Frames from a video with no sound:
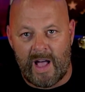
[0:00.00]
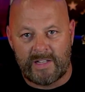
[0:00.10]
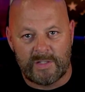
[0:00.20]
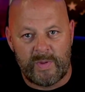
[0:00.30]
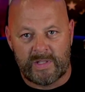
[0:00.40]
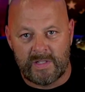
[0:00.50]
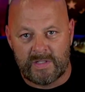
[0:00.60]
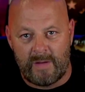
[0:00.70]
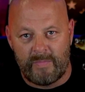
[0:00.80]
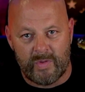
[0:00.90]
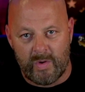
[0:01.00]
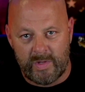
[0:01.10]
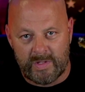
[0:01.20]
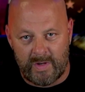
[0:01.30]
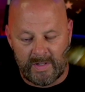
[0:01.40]
I just pick this up and throw
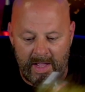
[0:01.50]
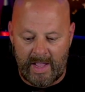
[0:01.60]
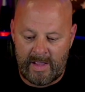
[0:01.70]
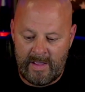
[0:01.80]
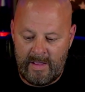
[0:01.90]
this all day.